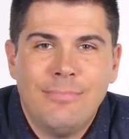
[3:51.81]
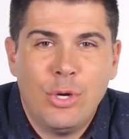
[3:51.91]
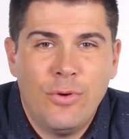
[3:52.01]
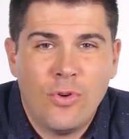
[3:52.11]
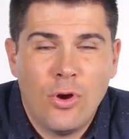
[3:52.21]
But
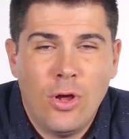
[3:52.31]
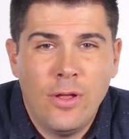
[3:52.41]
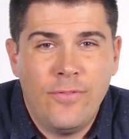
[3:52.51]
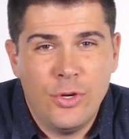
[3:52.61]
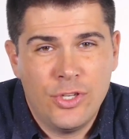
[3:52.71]
overall,
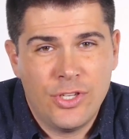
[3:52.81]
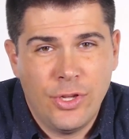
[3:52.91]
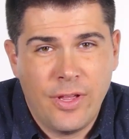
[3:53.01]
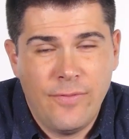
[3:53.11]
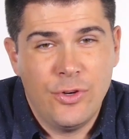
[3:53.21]
if you're just
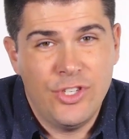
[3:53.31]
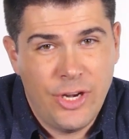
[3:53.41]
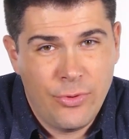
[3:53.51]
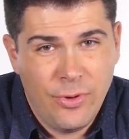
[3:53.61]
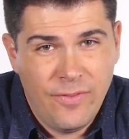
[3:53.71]
looking for
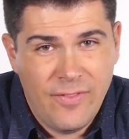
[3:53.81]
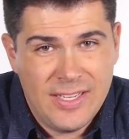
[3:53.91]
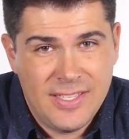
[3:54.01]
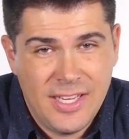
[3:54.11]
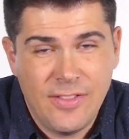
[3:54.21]
general
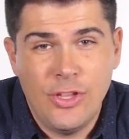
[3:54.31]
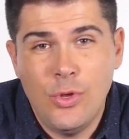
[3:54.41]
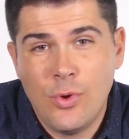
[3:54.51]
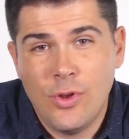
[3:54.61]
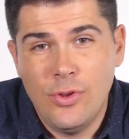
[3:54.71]
investing that
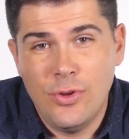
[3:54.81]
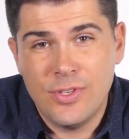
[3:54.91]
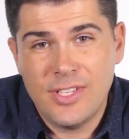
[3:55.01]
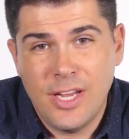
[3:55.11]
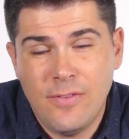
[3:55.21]
you can do
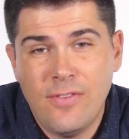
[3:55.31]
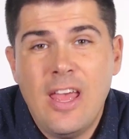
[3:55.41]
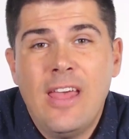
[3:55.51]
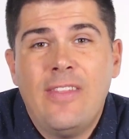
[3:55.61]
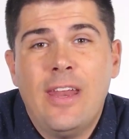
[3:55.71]
yourself,
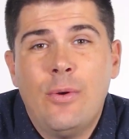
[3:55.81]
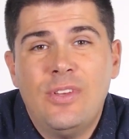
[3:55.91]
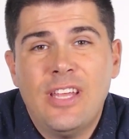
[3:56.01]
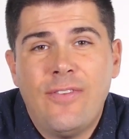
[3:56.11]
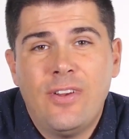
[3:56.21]
then I would
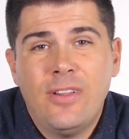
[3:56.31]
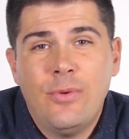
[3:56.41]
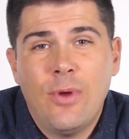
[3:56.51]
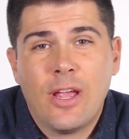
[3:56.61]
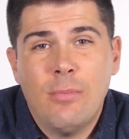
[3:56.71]
definitely
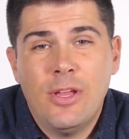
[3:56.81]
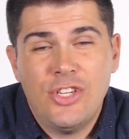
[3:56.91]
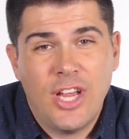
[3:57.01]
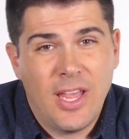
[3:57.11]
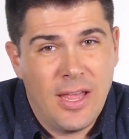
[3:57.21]
recommend
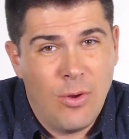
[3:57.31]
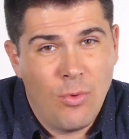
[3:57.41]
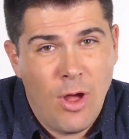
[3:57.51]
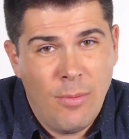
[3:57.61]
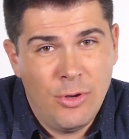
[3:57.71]
checking out
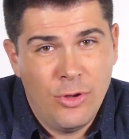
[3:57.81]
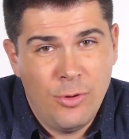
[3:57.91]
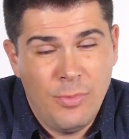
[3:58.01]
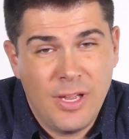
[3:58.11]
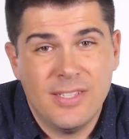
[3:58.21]

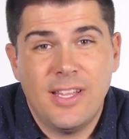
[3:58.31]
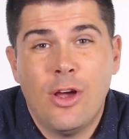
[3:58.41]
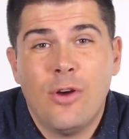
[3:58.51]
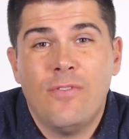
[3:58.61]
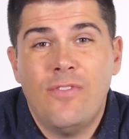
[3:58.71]
Robinhood because they
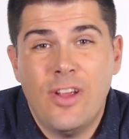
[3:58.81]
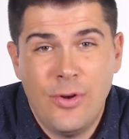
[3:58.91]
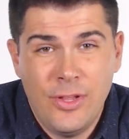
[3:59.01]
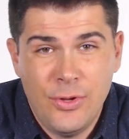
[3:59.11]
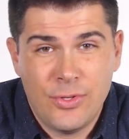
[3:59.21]
are
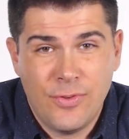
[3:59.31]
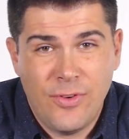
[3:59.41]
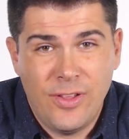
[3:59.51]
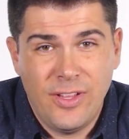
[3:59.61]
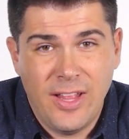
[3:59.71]
very
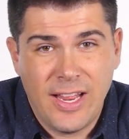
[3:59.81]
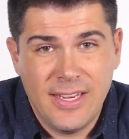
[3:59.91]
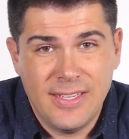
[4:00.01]
user-friendly, like I